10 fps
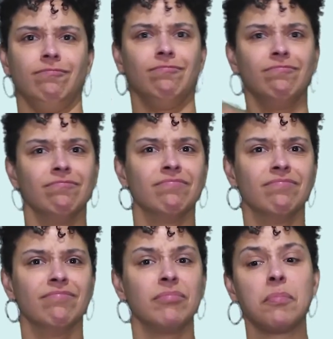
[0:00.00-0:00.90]
These
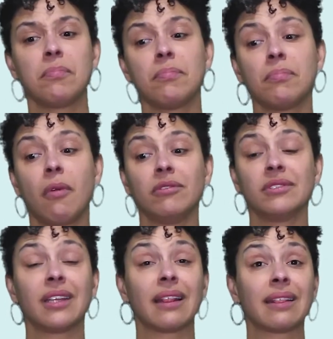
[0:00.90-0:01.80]
multilingual
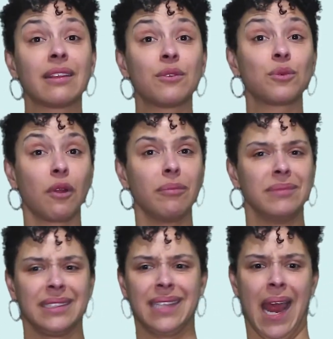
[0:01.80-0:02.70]
interpreters are able to
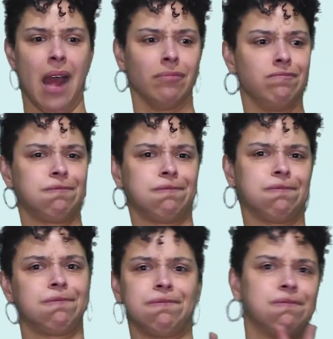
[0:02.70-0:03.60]
interpret
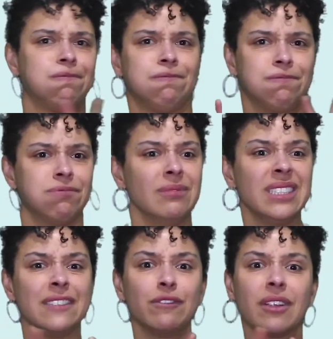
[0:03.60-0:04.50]
among at least one
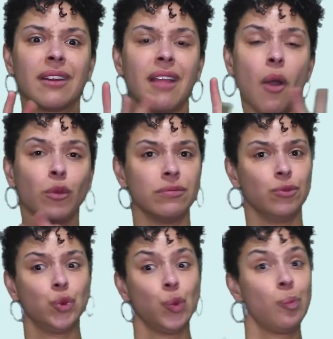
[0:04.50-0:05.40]
sign language
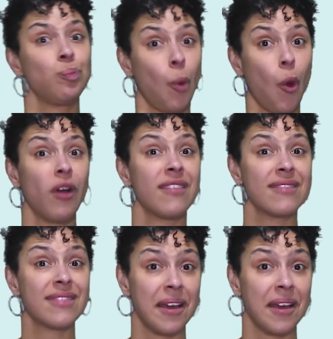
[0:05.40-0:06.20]
and 2 or more spoken